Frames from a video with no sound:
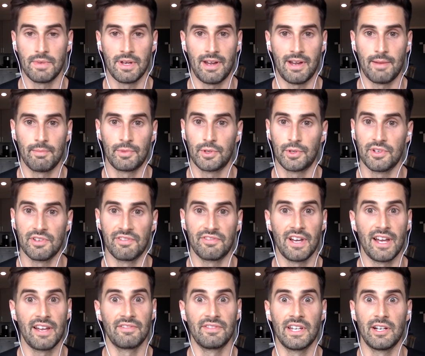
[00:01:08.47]
I'm
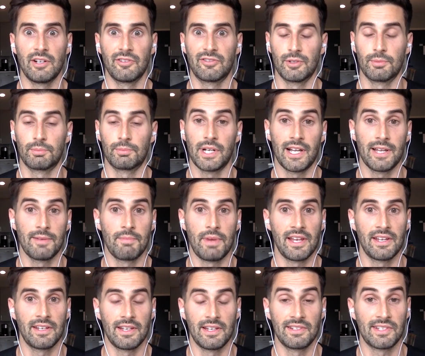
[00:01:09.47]
35 now, for probably my
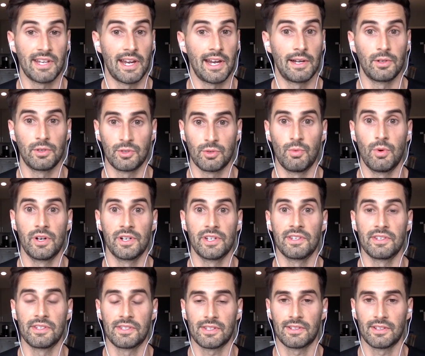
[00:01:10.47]
entire
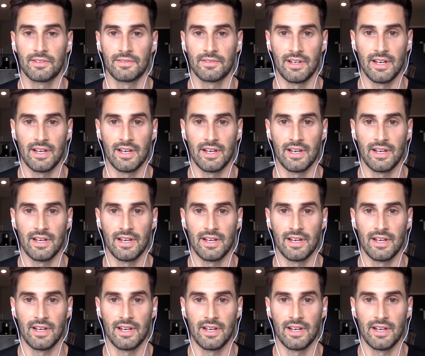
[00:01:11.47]
20s.